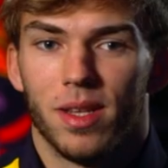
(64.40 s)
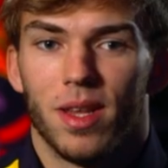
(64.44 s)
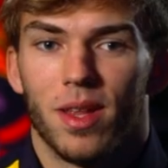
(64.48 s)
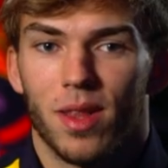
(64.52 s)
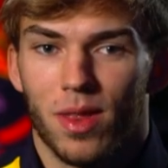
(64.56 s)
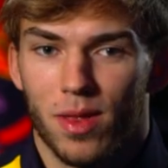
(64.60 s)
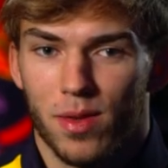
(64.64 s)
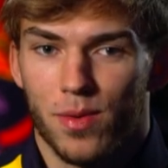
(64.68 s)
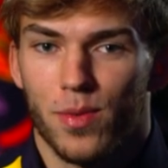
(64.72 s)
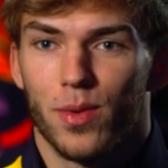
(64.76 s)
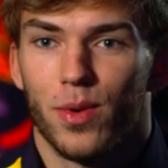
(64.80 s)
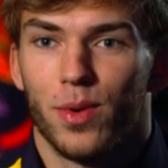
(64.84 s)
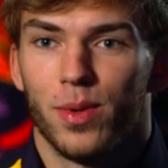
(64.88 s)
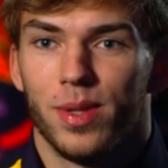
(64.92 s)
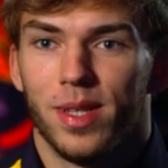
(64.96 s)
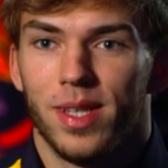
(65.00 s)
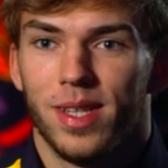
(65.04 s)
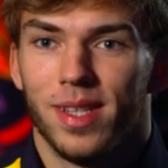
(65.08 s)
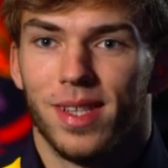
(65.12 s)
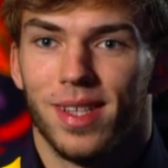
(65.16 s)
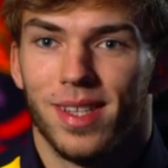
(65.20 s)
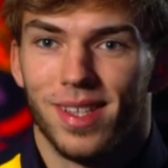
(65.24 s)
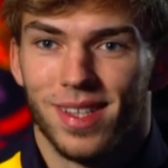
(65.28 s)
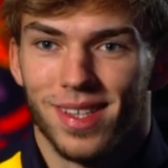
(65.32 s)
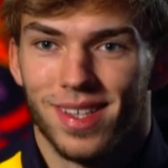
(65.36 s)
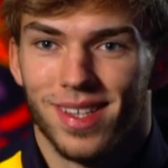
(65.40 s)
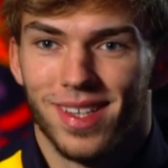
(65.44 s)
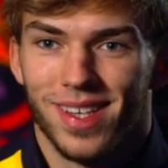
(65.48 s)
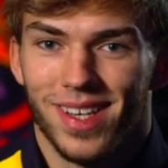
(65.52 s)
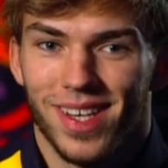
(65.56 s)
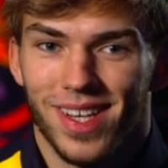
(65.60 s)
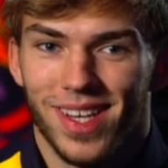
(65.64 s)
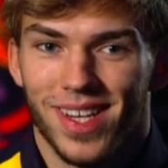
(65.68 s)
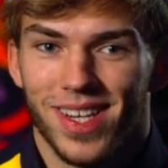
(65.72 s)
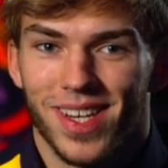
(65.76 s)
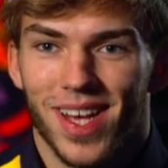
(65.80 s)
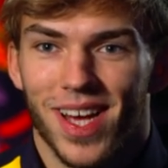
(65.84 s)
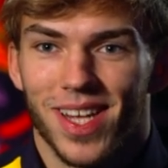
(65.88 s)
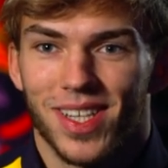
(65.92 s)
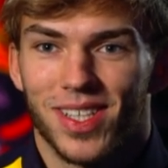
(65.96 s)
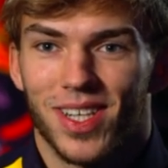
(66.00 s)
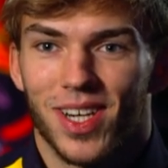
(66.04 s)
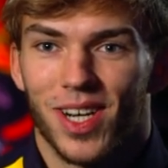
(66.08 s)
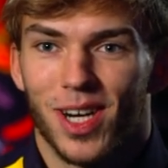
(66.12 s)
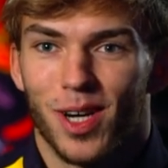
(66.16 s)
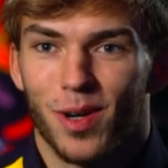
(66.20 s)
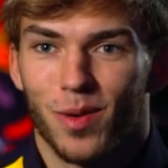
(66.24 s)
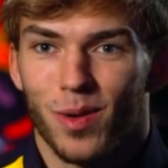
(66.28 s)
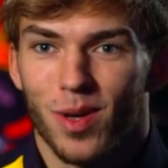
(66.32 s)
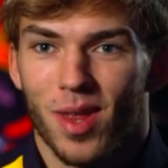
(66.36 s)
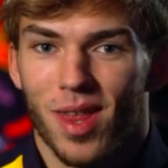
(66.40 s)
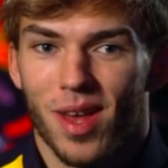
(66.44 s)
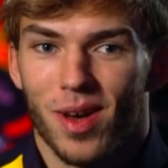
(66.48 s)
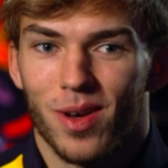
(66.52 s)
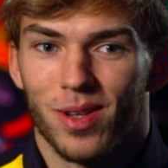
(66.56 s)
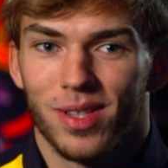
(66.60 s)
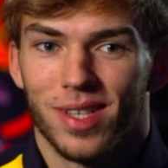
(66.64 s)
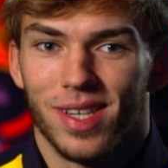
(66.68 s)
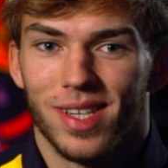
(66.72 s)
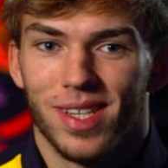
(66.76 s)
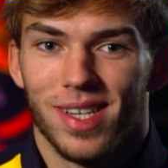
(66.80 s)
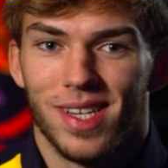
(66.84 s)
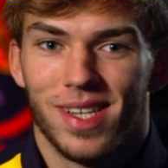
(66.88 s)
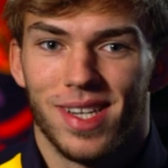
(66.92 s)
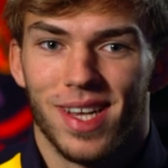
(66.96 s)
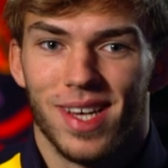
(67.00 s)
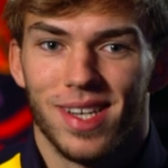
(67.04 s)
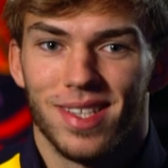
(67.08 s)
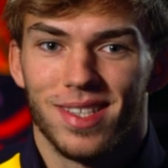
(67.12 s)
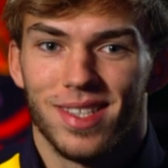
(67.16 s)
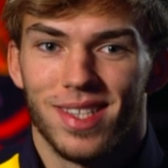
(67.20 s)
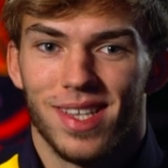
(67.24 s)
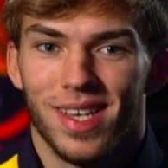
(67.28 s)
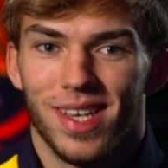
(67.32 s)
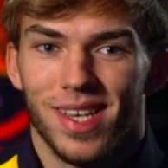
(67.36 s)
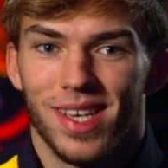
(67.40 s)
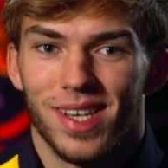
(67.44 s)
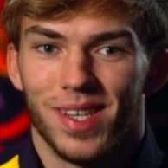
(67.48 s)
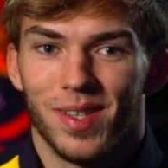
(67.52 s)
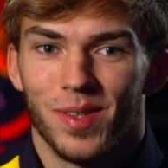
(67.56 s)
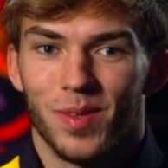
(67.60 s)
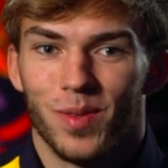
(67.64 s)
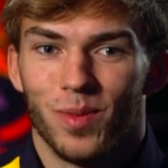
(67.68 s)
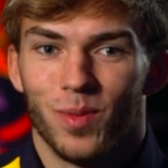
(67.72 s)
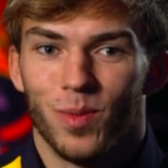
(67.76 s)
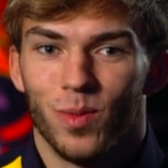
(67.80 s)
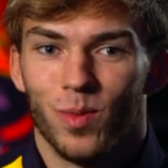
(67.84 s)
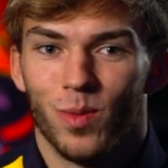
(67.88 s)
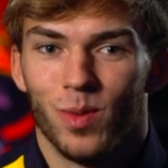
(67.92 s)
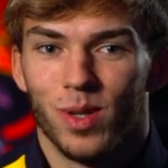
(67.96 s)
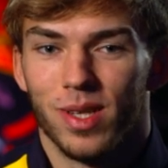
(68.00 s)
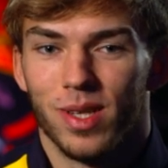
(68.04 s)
thrown in, in that car without any testing,